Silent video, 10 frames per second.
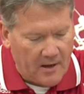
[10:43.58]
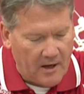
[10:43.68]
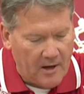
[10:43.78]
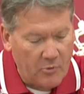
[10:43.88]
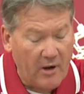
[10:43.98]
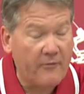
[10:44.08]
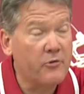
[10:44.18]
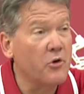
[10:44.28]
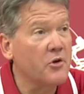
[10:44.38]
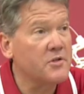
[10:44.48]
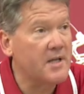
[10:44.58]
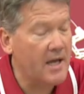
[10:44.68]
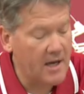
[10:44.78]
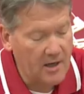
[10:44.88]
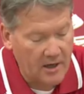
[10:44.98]
We're going to have
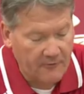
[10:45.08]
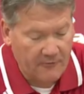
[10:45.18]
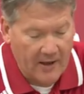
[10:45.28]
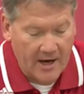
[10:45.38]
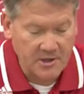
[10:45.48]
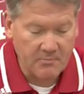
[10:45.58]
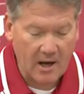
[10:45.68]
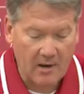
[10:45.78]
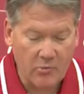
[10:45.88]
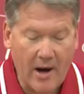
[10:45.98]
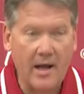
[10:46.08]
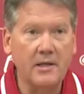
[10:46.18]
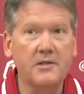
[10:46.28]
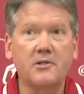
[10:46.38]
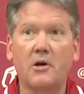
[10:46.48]
Thursday flash mob
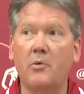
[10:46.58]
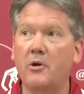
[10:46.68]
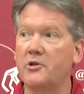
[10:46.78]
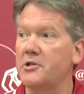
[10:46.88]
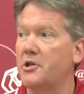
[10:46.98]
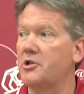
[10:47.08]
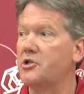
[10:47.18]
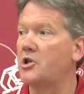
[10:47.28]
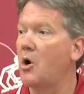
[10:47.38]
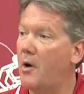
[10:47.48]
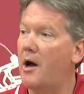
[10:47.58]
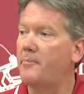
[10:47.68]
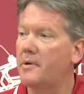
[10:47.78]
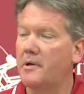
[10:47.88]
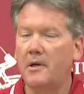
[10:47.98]
rallies, so we are just going to show
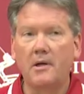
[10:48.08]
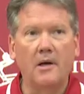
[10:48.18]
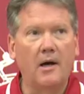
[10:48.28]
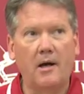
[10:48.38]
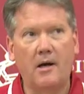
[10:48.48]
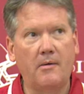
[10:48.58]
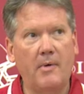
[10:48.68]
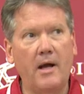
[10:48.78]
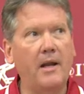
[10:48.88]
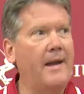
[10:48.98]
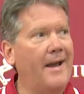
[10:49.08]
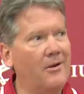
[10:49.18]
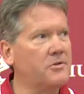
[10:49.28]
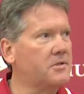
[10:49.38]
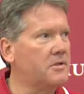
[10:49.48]
up
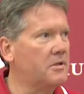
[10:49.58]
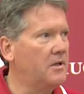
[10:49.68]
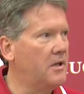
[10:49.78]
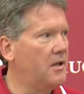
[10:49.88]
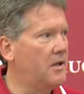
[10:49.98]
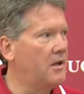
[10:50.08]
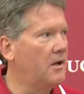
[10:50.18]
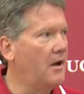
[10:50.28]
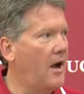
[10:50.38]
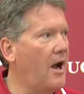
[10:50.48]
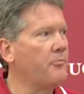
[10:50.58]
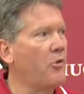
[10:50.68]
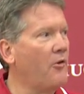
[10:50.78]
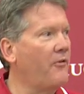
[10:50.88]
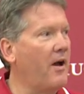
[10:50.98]
unannounced in a
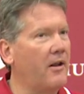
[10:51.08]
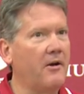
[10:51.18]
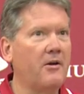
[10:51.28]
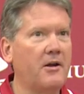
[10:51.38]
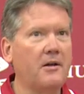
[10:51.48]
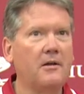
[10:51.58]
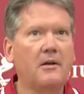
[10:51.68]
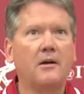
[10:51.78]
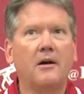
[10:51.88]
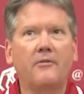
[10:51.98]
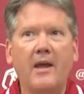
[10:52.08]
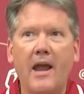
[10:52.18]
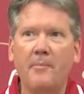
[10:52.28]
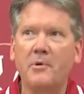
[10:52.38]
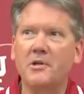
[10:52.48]
high-profile area of
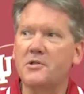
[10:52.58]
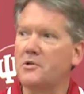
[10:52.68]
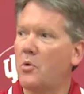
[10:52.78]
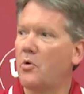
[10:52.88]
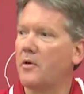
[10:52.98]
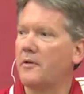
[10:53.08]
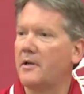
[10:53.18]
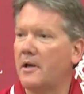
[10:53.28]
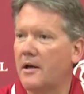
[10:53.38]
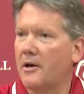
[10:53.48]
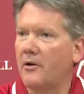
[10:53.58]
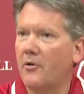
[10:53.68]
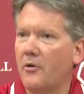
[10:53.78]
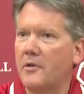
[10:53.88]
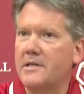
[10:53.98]
campus or
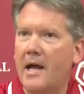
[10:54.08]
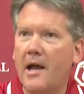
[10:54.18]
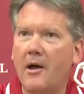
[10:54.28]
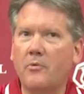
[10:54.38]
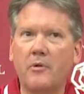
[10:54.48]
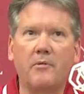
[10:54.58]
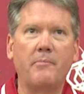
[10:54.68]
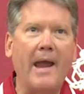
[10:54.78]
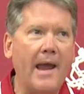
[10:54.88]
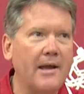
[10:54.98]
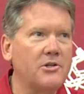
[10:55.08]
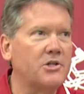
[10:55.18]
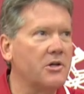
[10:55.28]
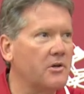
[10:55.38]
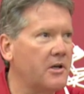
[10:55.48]
the town with band,
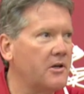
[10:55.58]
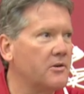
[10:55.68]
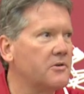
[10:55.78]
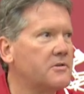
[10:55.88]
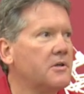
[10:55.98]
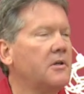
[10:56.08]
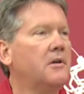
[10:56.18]
cheerleaders,